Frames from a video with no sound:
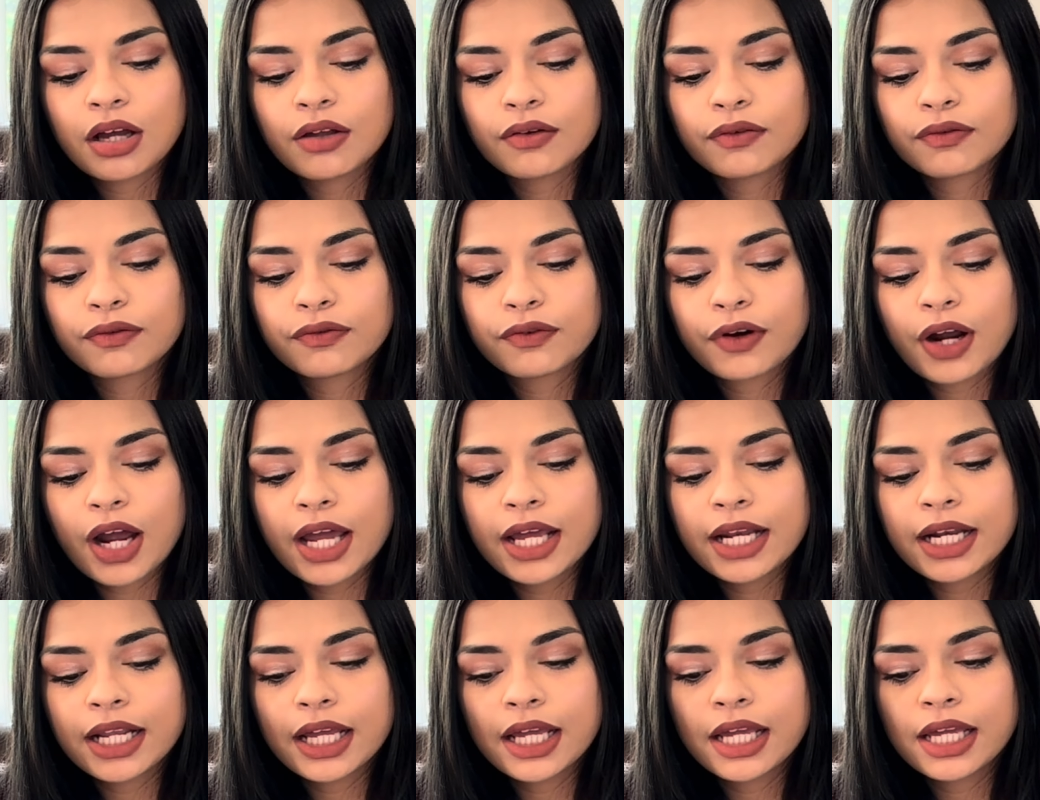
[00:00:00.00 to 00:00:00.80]
On
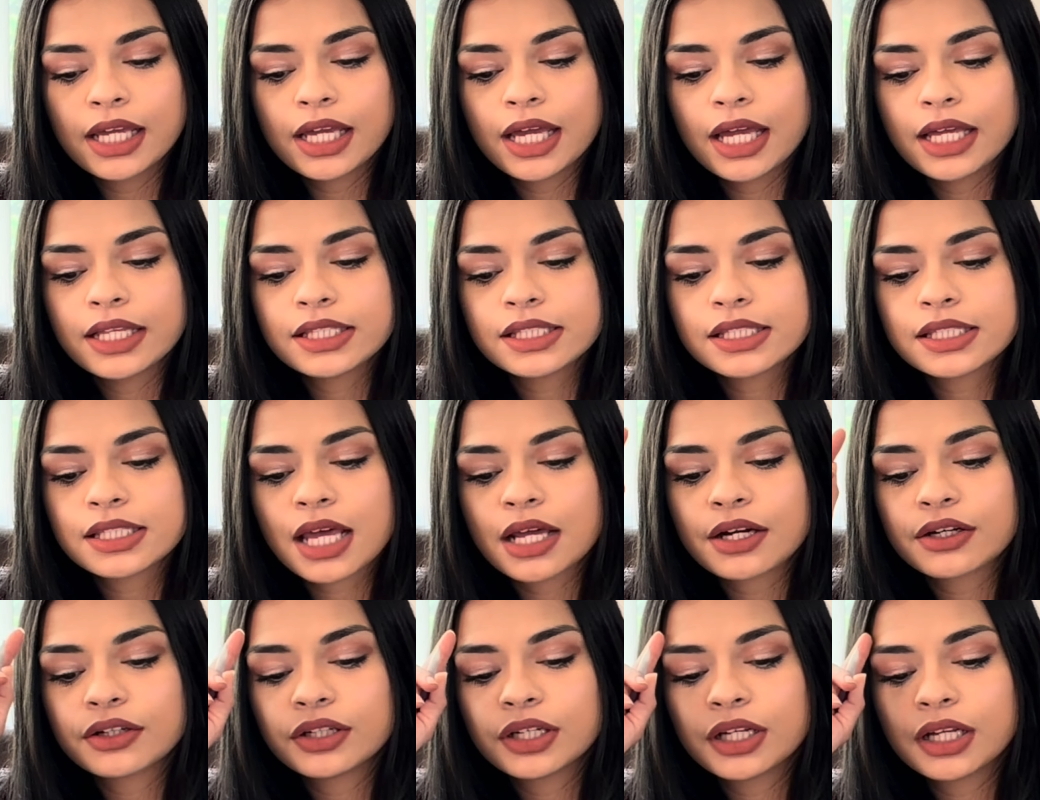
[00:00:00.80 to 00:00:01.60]
Friday and
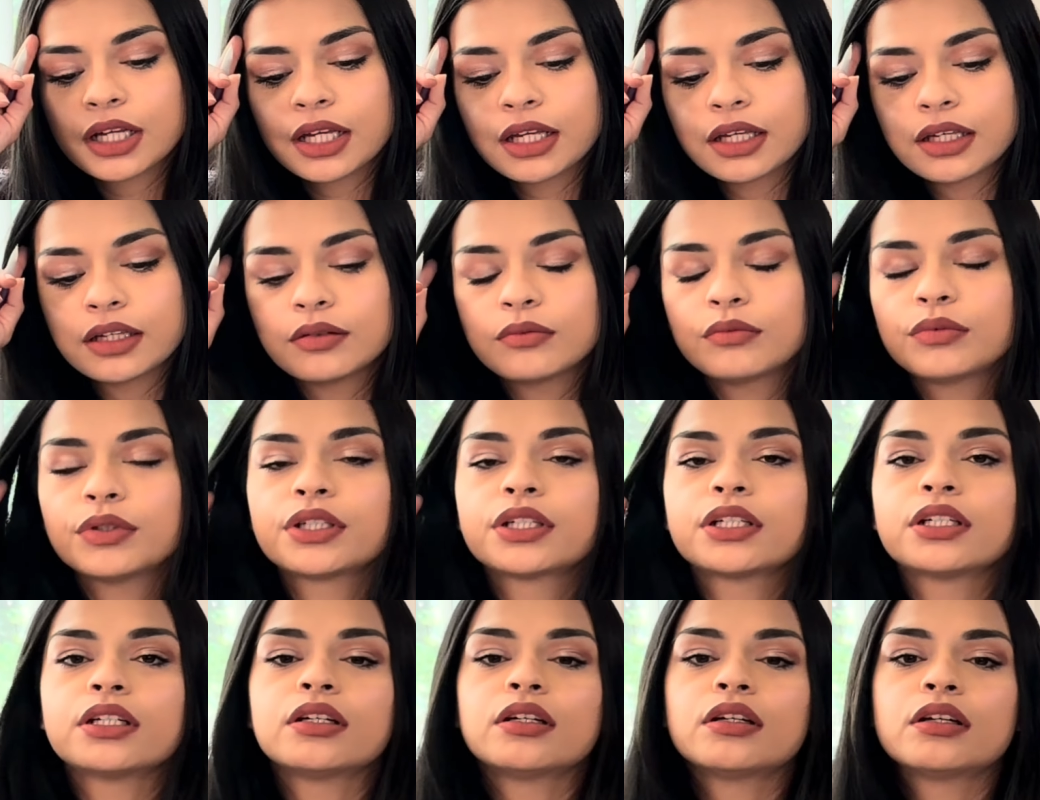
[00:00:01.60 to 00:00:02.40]
Saturday,
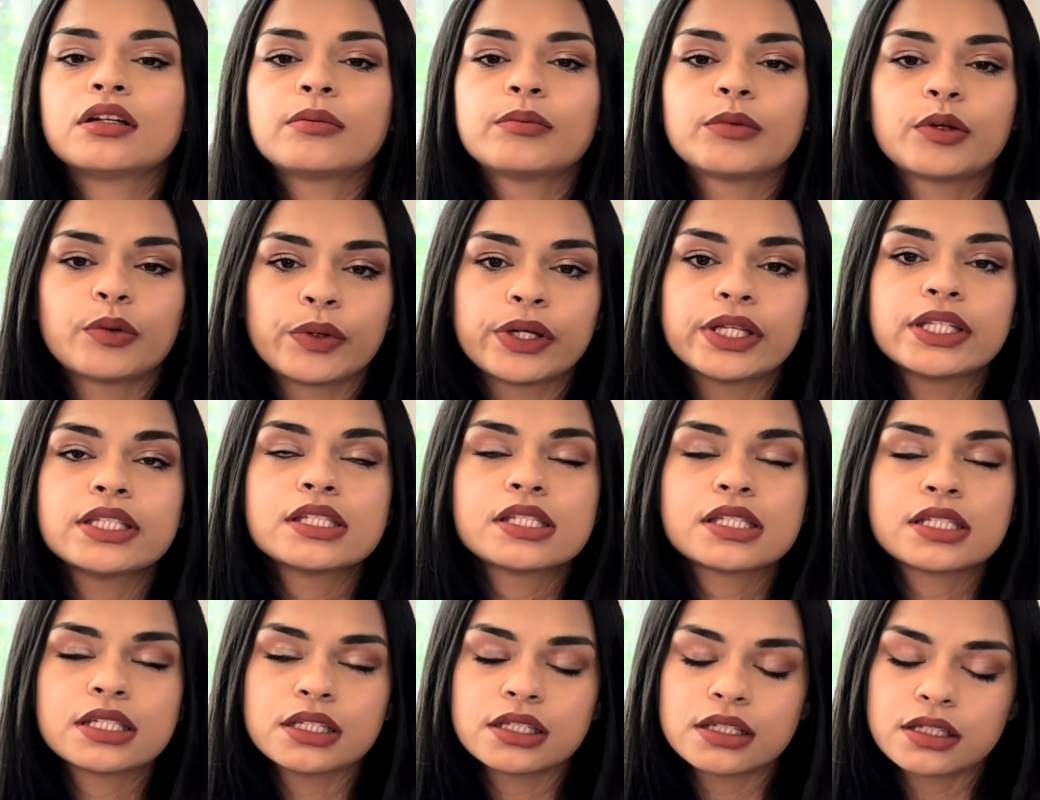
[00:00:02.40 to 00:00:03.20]
I'm gonna wait
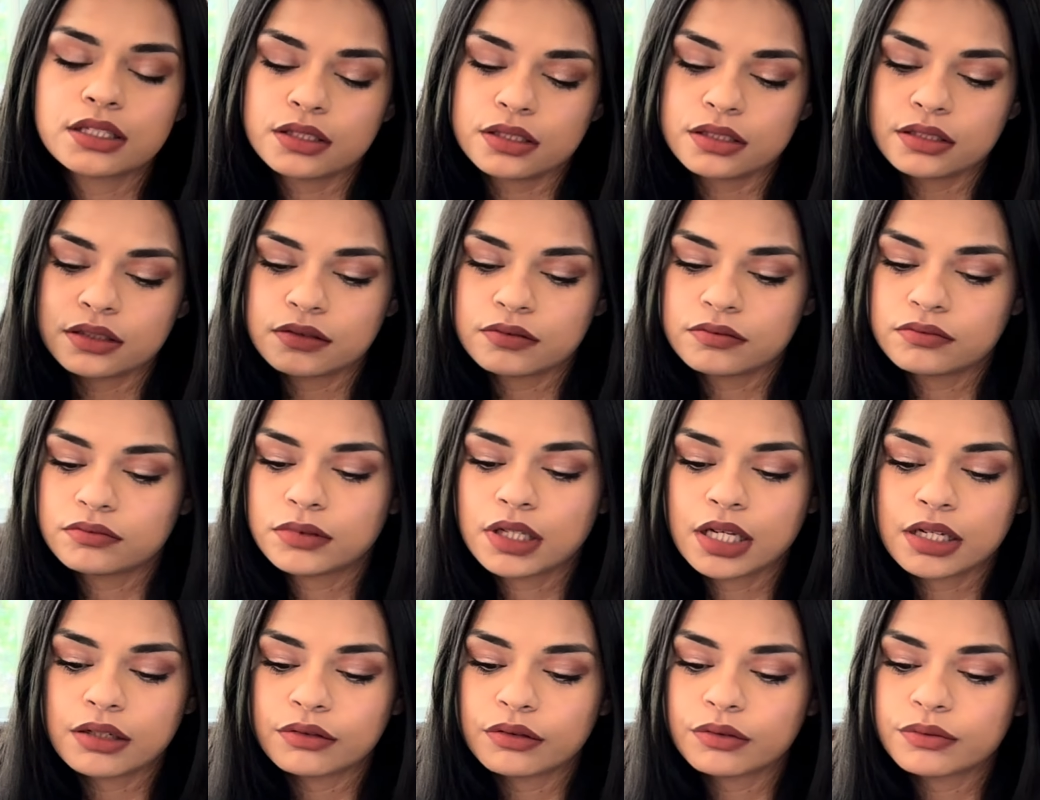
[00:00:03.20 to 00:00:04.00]
and see because
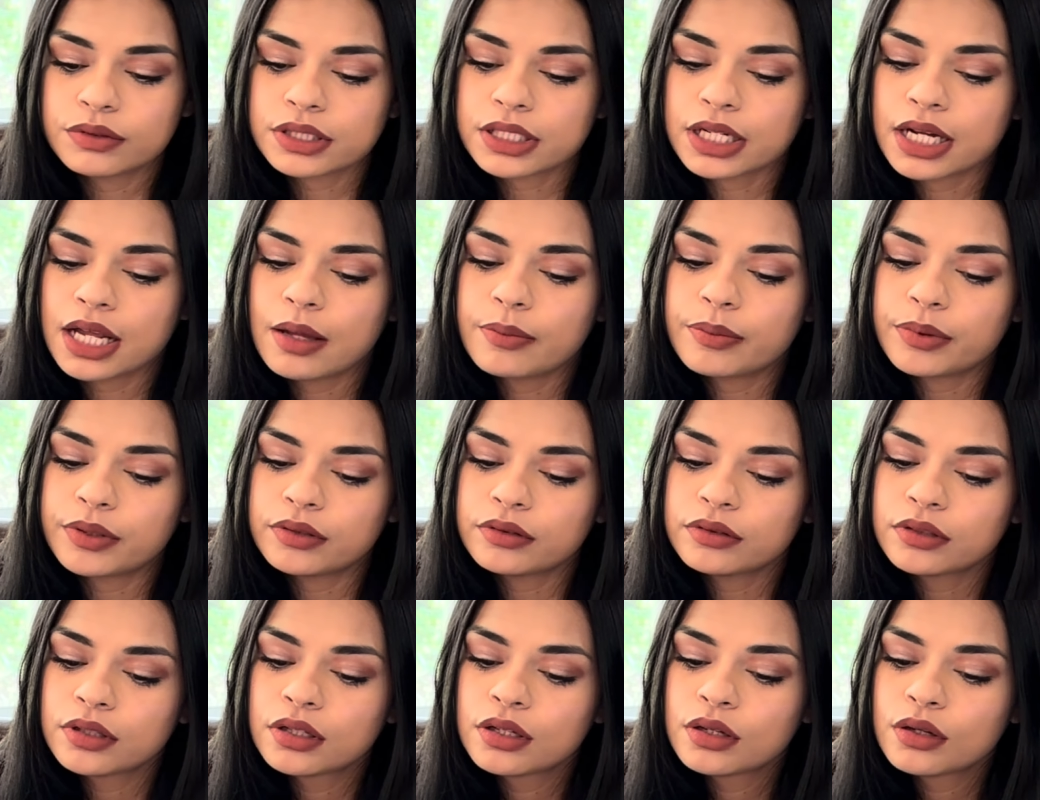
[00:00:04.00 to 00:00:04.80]
I don't know what's gonna
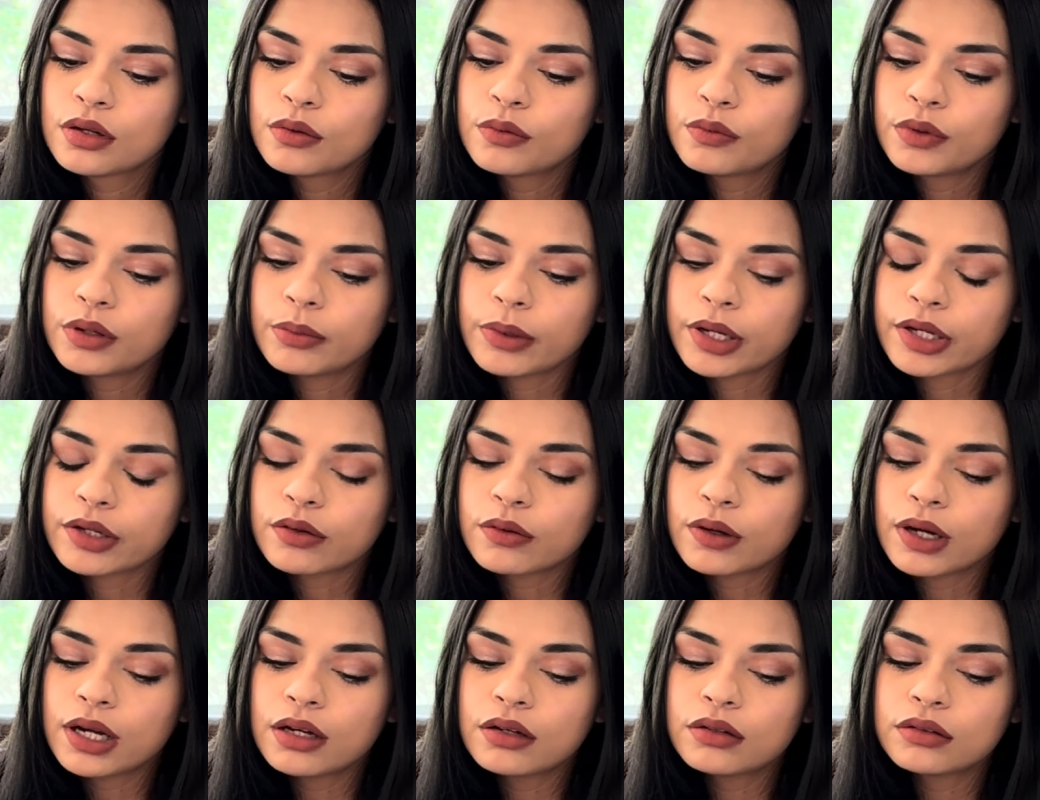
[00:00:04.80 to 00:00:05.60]
happen. We might
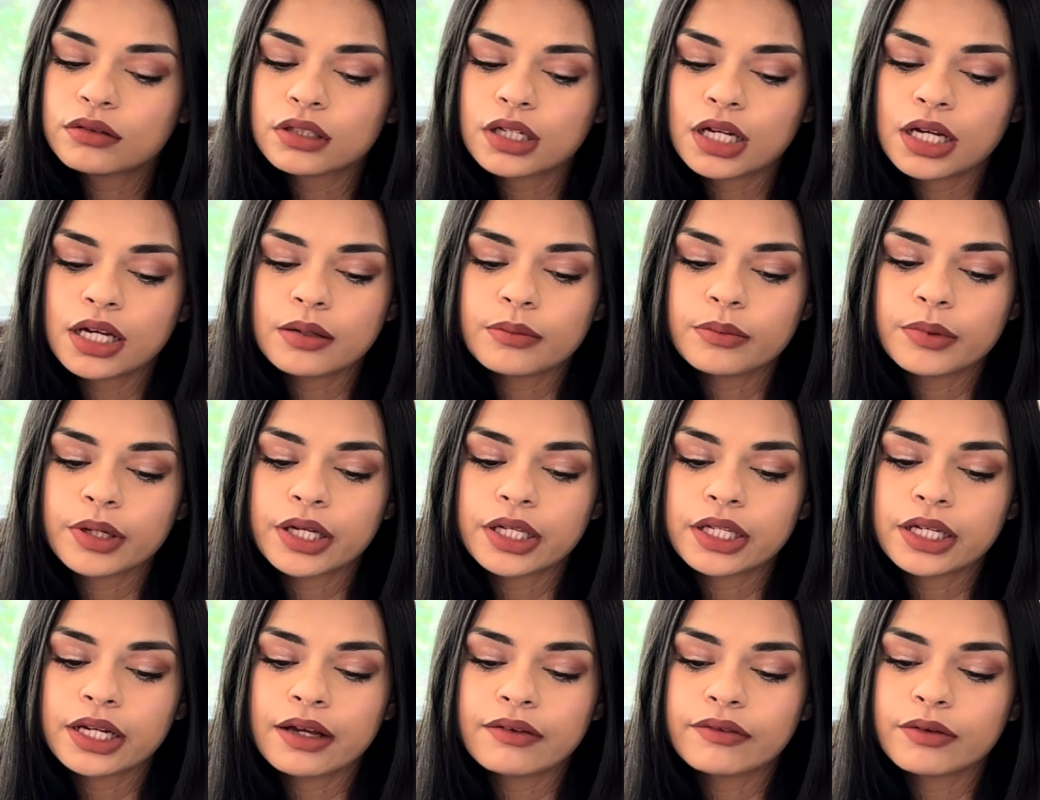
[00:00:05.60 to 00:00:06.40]
go out. I
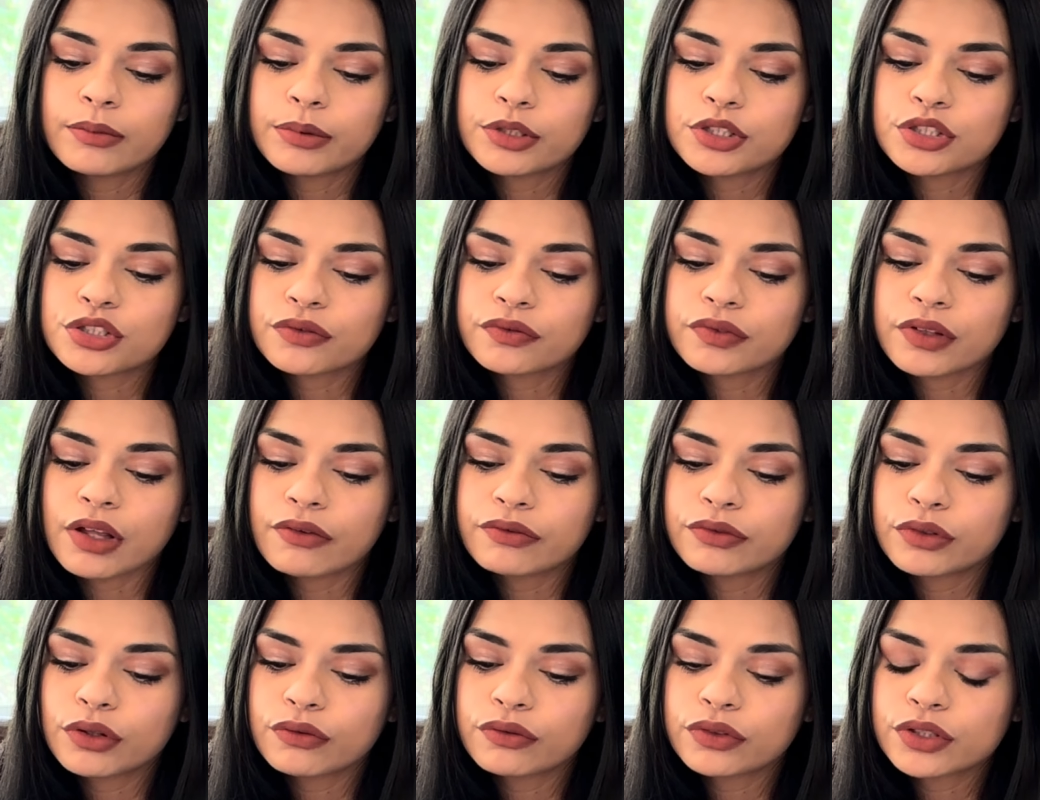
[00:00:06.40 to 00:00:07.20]
might have a bunch of
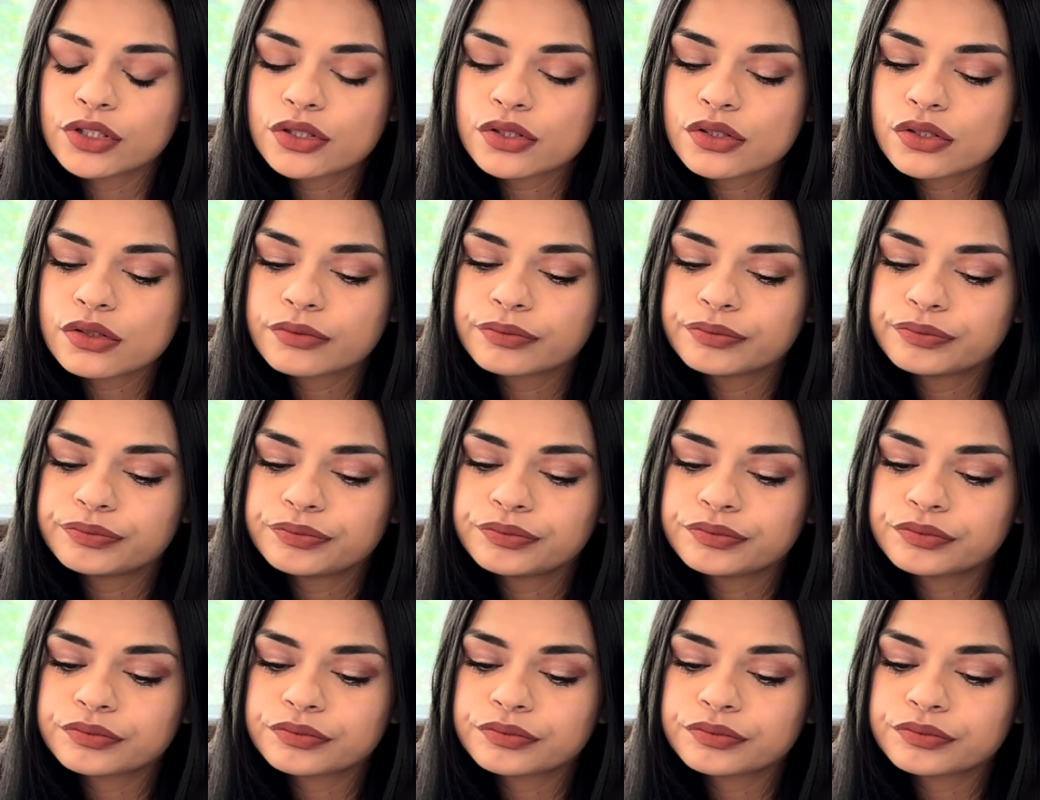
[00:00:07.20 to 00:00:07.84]
leftovers.